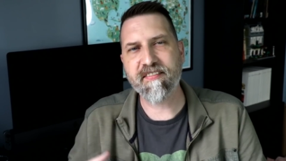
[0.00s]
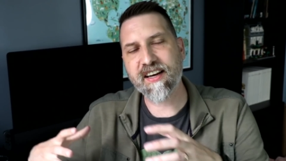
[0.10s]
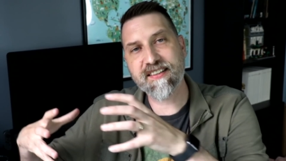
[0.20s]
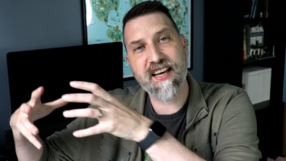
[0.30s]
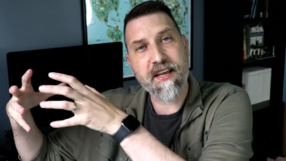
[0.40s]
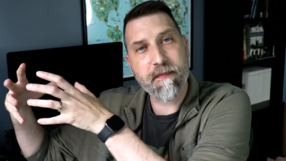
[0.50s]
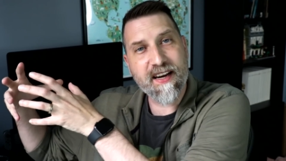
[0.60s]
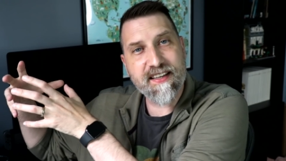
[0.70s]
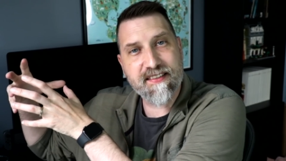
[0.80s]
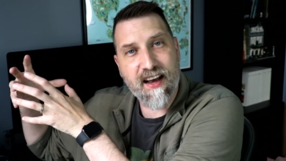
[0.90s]
I've got to take
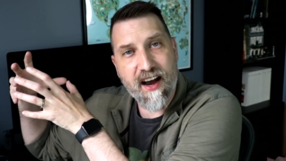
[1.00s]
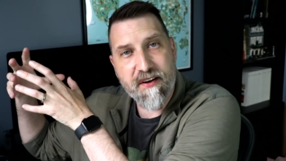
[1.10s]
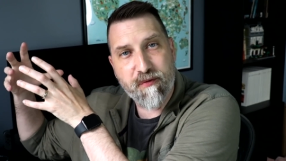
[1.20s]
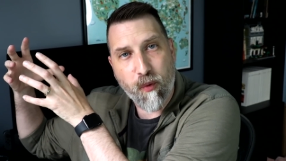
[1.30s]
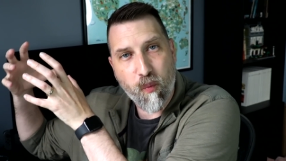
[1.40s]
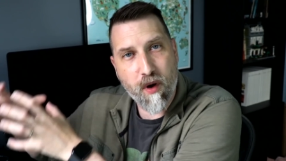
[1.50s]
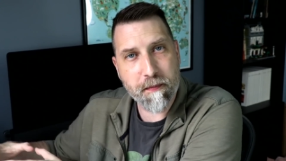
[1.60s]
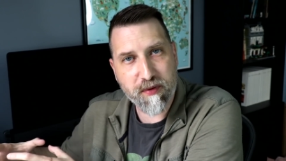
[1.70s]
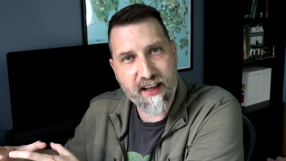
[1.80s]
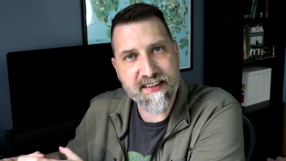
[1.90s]
my design from
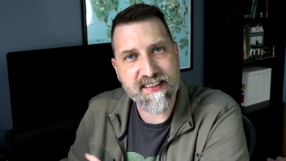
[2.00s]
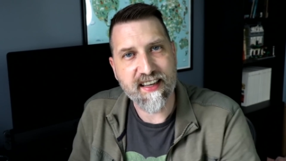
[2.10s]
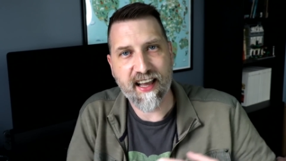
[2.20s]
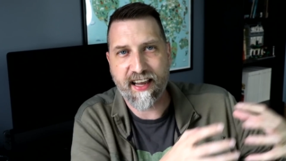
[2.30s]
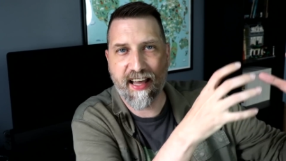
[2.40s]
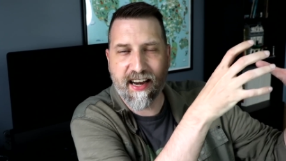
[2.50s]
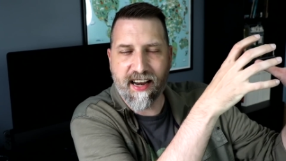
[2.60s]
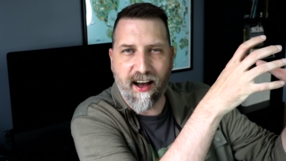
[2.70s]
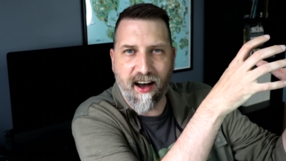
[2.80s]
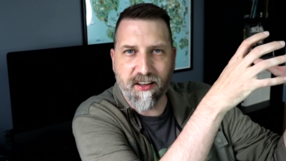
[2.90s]
one place and get
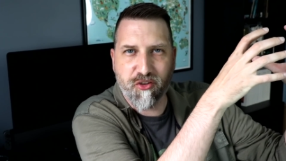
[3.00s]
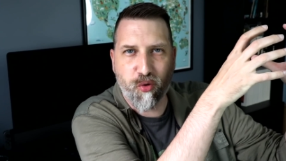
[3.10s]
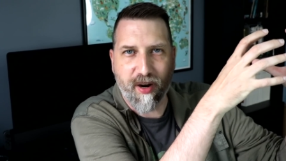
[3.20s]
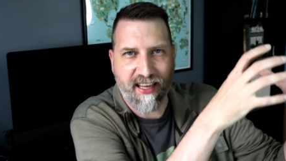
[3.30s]
it onto a